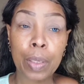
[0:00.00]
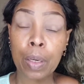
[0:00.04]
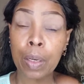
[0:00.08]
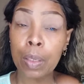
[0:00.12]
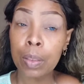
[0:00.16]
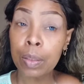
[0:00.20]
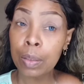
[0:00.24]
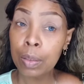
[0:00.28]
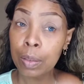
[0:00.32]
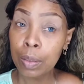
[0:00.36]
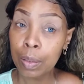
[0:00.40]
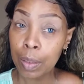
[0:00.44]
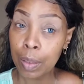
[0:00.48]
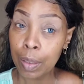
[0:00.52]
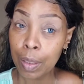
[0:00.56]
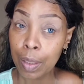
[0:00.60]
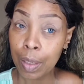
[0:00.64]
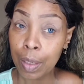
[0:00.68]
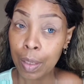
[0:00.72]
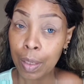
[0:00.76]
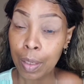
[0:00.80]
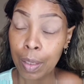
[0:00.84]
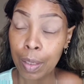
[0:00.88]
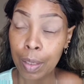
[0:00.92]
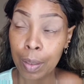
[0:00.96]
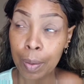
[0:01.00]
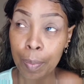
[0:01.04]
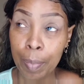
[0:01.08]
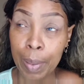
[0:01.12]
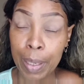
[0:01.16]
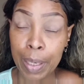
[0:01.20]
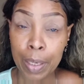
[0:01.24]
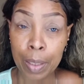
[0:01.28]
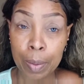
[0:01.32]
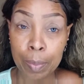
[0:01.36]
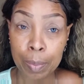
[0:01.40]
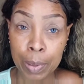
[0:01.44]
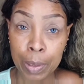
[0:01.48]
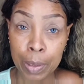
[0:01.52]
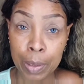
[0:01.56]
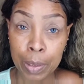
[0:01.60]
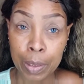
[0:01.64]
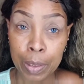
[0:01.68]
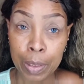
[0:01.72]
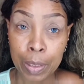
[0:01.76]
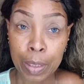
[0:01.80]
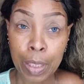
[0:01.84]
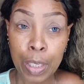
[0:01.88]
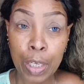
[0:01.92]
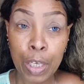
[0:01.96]
a look, a makeup
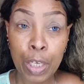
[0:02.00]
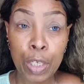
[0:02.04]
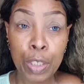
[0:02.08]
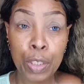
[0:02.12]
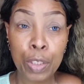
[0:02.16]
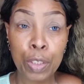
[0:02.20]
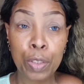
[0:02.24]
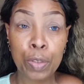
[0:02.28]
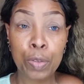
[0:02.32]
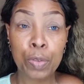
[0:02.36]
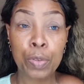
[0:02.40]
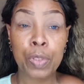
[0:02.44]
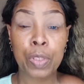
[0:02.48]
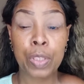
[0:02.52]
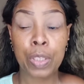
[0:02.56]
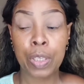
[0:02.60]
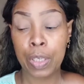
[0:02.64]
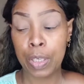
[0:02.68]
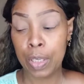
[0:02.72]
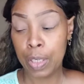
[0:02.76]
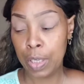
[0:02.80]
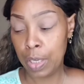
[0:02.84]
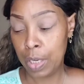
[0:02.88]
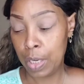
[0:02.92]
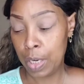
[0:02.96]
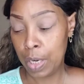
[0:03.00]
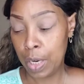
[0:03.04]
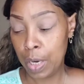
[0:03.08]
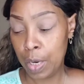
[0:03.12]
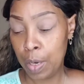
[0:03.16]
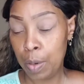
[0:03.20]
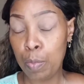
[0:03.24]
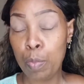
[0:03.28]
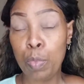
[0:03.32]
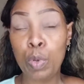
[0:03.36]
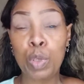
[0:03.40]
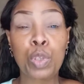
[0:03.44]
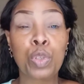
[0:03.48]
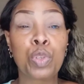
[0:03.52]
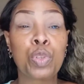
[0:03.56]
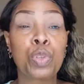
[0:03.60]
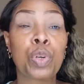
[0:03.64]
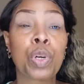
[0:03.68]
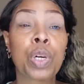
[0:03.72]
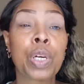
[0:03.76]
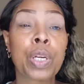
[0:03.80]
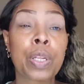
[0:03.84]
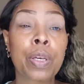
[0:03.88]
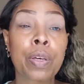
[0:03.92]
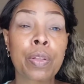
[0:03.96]
look, using
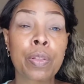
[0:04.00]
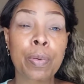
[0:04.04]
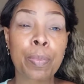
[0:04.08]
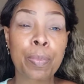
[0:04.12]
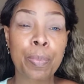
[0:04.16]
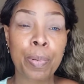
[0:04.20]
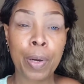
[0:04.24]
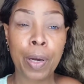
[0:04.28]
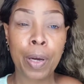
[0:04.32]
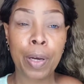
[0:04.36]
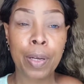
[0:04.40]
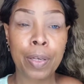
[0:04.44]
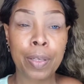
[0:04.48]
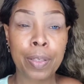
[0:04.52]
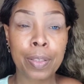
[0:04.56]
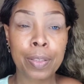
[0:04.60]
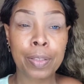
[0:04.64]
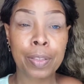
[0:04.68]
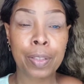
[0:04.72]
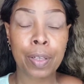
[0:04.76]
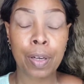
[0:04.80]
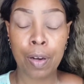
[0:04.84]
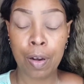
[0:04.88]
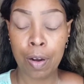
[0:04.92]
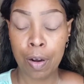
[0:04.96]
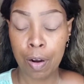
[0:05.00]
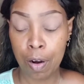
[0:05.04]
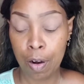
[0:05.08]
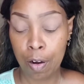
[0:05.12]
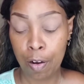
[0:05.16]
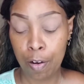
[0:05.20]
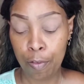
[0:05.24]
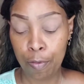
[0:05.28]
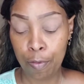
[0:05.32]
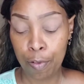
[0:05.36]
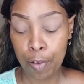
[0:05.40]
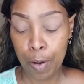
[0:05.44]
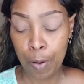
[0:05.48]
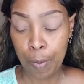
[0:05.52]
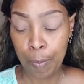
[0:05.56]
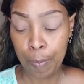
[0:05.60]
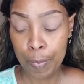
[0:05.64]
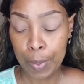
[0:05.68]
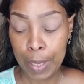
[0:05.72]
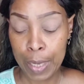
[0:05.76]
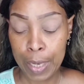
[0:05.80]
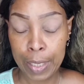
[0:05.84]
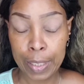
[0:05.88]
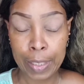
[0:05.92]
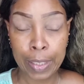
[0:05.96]
majority of the products are from
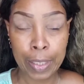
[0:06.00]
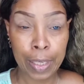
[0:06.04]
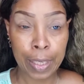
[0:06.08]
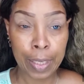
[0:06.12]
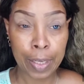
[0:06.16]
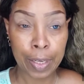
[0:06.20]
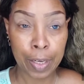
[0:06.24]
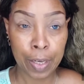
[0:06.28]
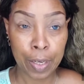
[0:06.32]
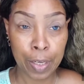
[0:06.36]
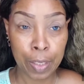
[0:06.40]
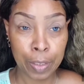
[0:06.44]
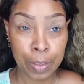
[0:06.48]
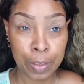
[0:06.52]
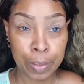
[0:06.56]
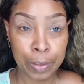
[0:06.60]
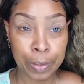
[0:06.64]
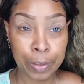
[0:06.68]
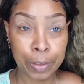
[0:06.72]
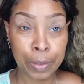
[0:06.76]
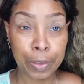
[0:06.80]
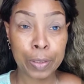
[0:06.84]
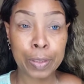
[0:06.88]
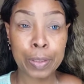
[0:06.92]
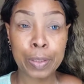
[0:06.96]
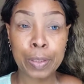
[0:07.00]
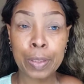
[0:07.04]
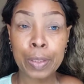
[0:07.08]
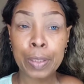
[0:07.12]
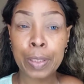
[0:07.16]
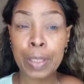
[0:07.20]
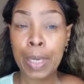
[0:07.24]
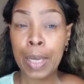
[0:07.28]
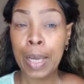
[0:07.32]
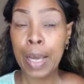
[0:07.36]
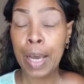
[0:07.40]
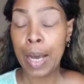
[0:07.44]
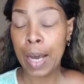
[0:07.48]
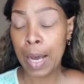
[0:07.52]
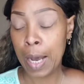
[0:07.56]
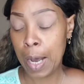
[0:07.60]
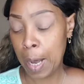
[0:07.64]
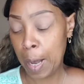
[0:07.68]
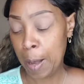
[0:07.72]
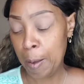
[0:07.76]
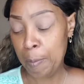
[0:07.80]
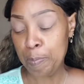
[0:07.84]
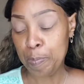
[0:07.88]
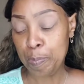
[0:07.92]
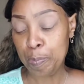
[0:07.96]
LA Colors.
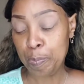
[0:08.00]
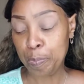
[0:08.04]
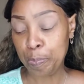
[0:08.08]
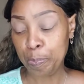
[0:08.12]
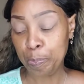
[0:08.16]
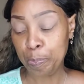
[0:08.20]
Um,